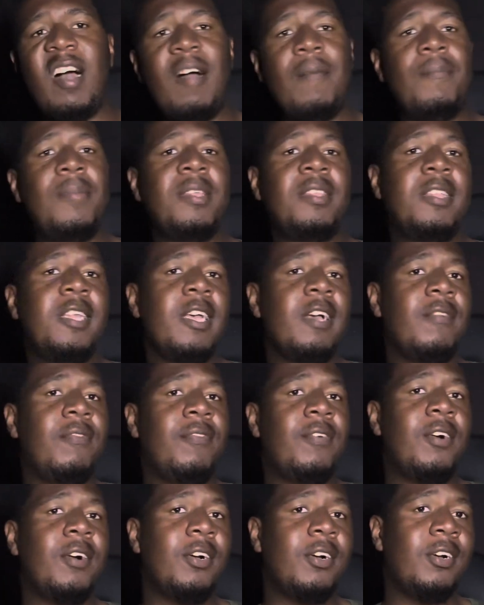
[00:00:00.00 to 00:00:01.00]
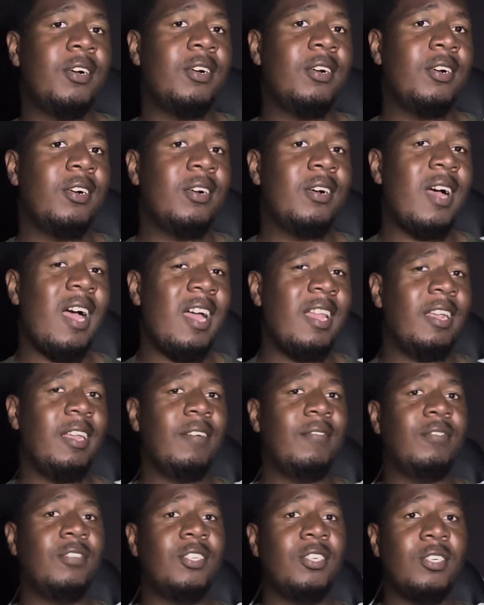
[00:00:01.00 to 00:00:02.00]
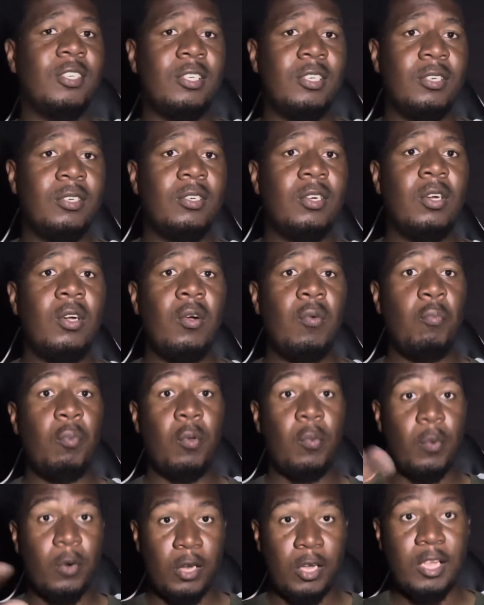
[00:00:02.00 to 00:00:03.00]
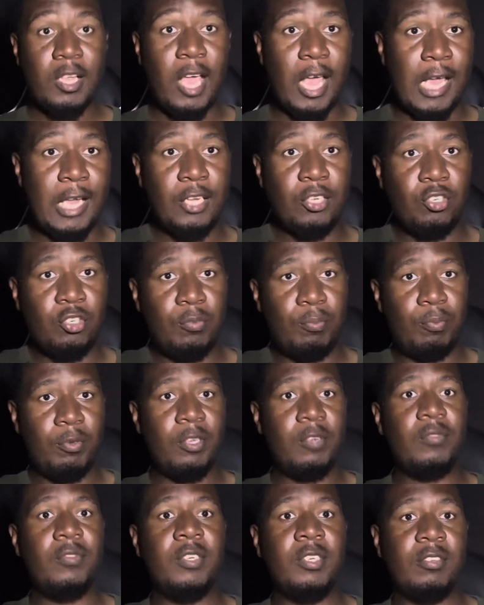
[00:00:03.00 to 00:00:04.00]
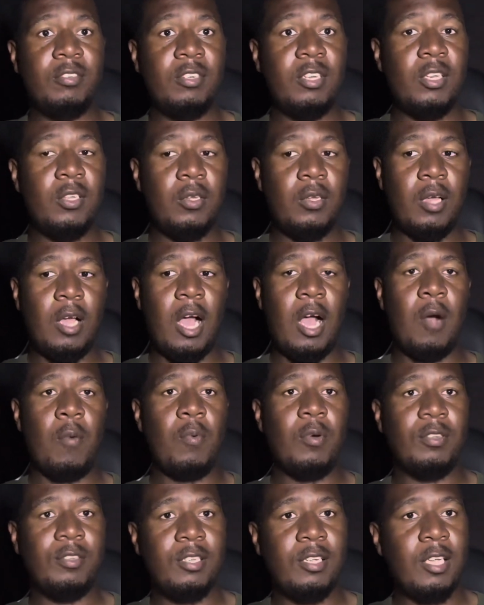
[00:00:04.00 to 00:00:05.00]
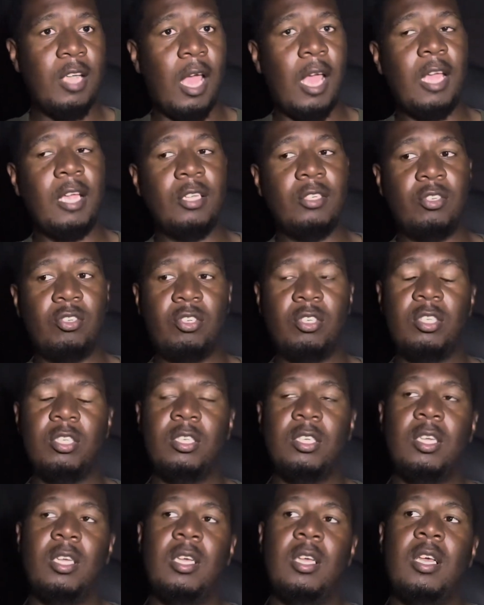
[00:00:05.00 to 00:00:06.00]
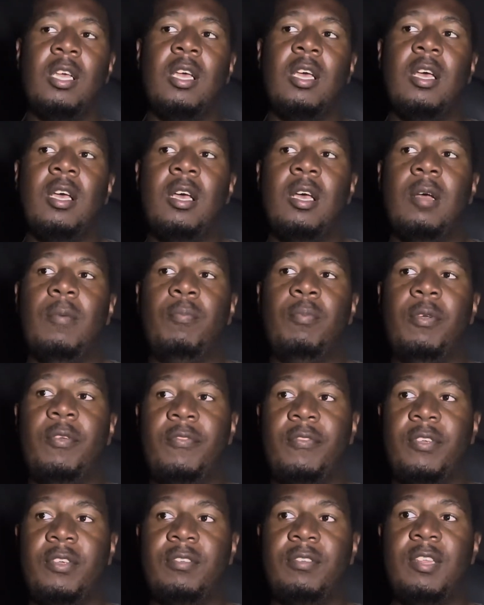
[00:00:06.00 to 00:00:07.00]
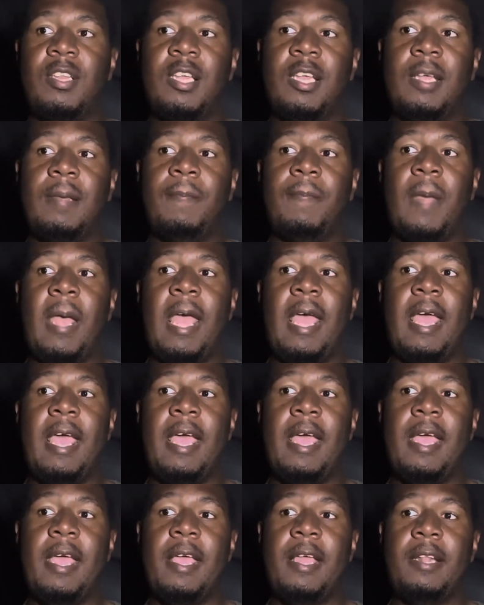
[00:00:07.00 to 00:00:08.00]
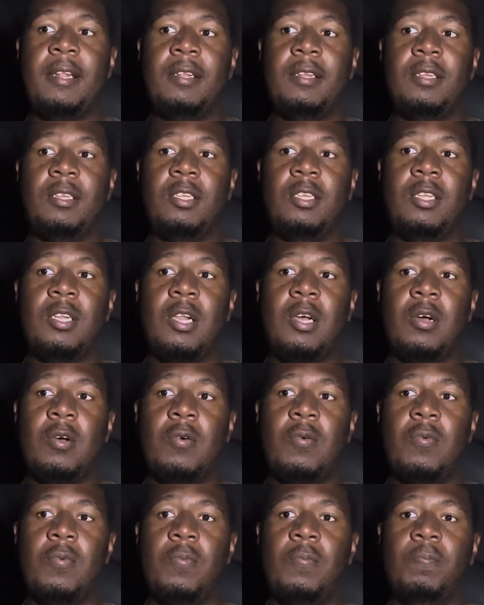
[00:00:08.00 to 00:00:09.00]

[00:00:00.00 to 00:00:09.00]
been there for her. I loved her. We were engaged previously. I was engaged previously, and you know,